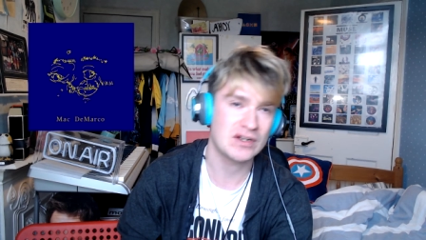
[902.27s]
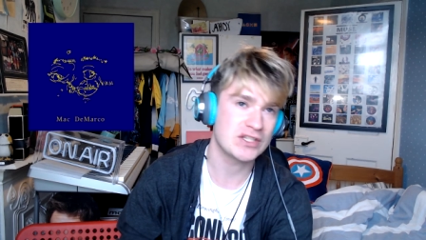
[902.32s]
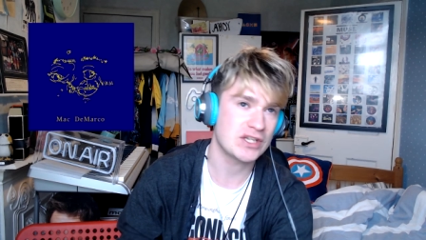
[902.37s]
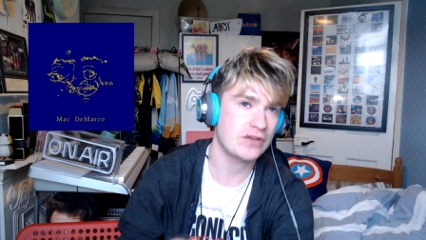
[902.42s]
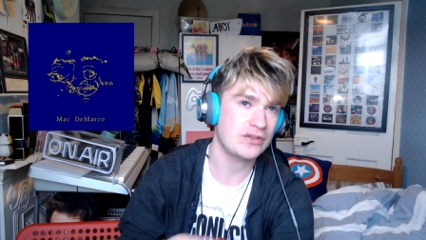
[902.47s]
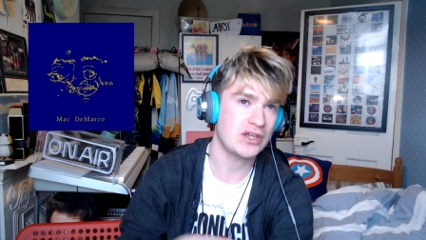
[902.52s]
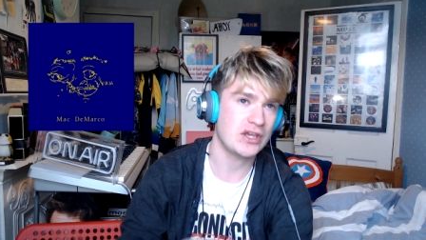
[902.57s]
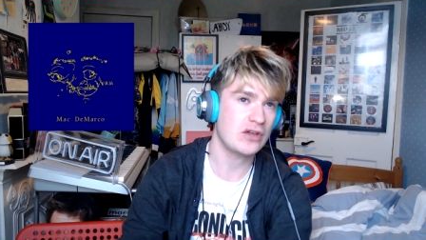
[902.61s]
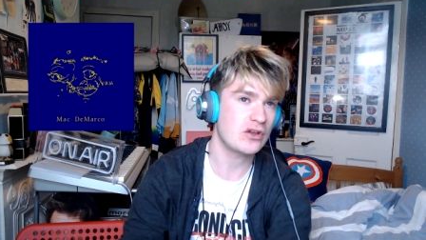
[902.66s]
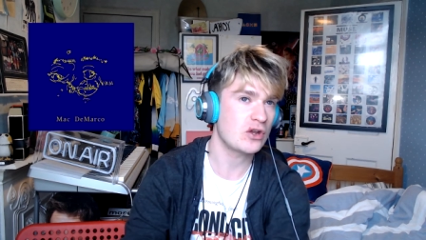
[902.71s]

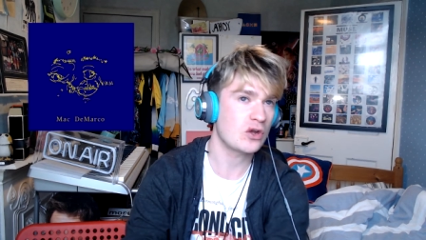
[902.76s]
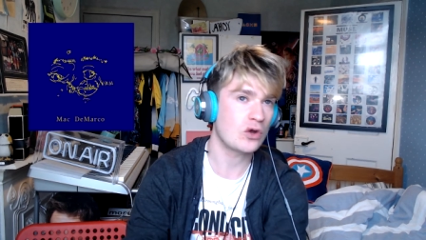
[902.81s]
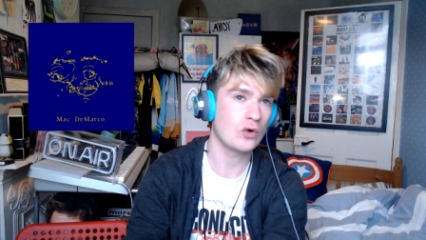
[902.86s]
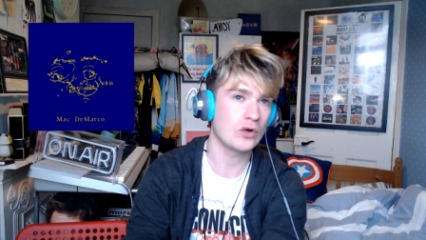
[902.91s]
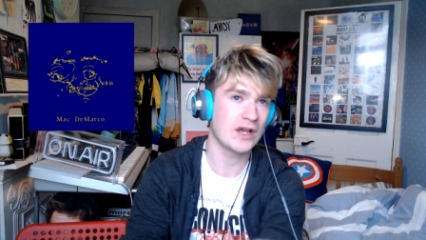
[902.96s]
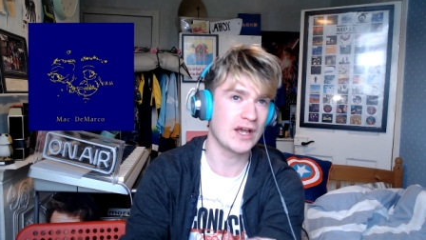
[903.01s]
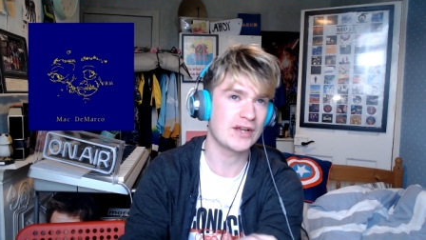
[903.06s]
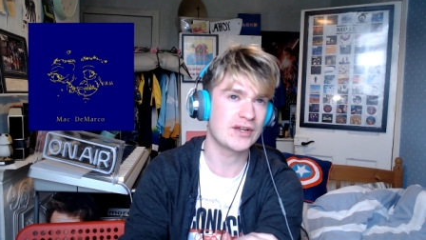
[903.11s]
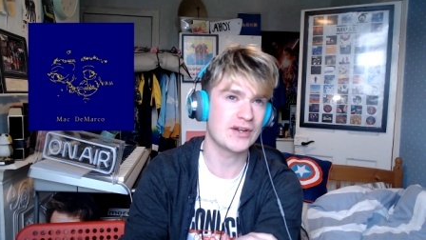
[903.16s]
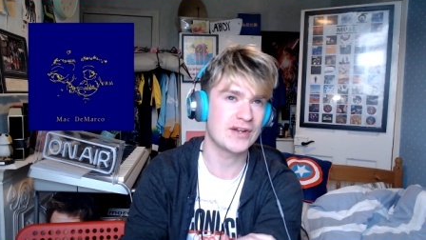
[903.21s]
think you can call
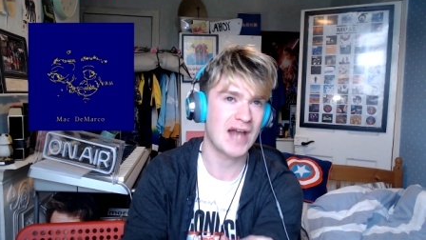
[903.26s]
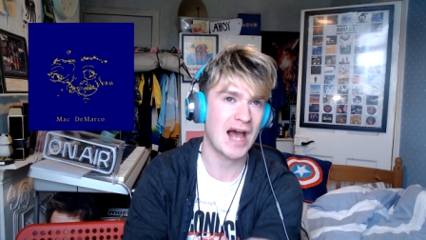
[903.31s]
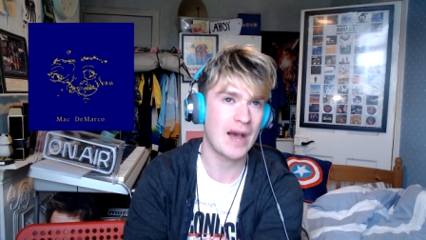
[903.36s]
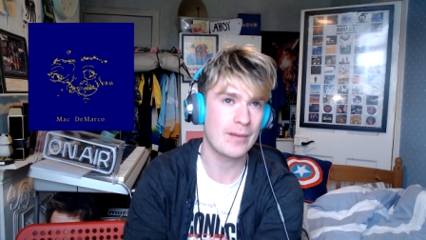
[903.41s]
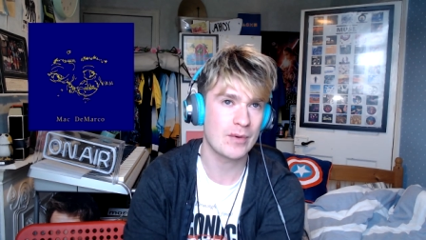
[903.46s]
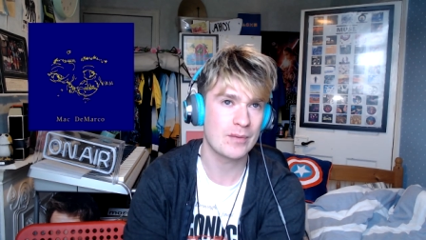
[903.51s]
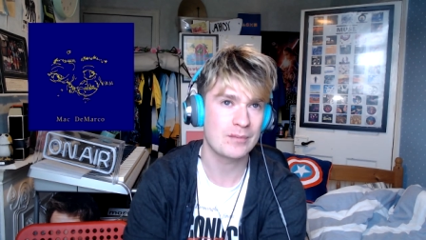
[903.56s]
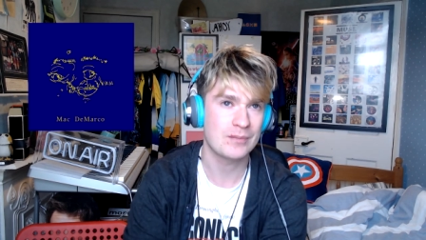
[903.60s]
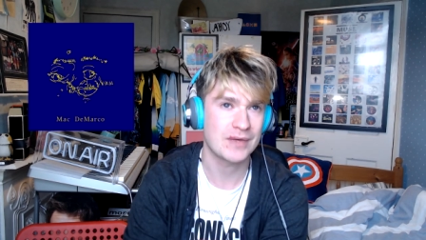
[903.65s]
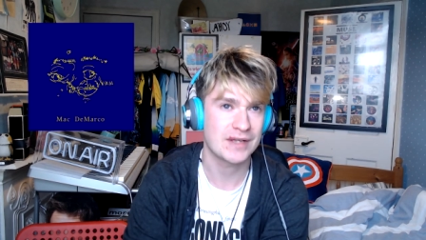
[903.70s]
it a good
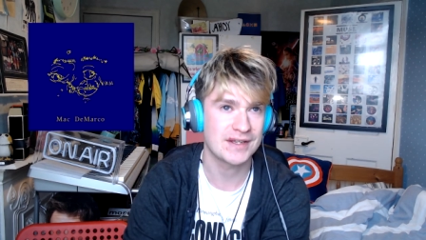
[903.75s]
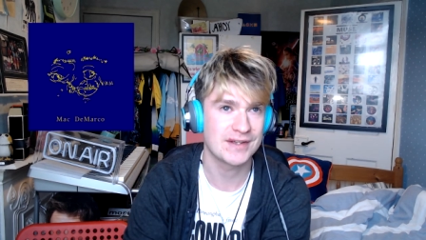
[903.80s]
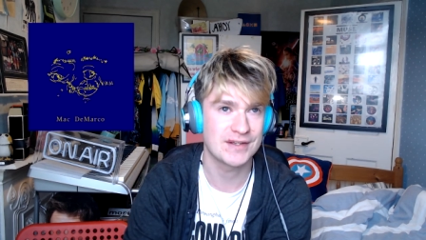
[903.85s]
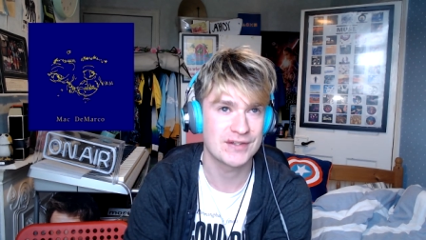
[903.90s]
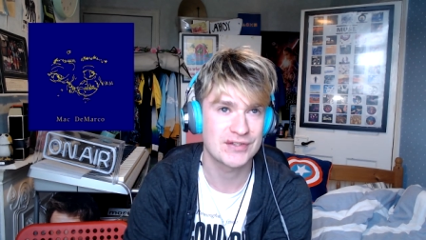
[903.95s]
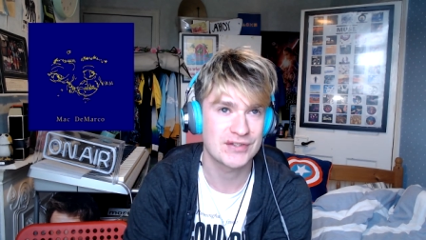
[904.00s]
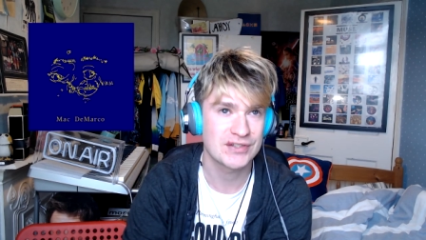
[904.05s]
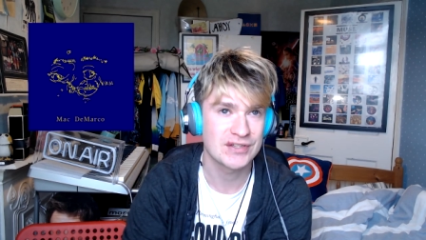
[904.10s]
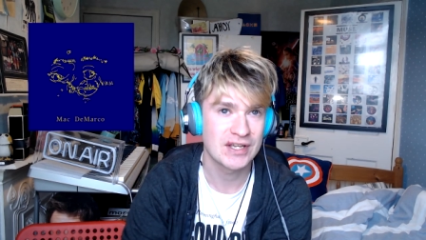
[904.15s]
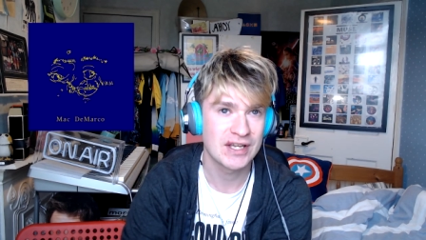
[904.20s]
album
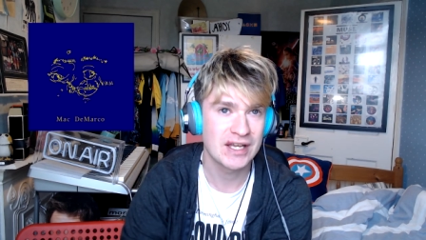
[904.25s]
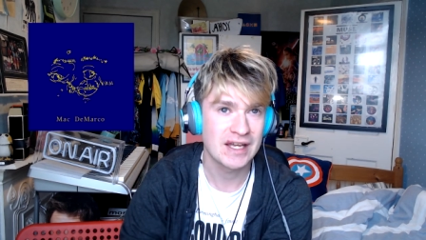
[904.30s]
because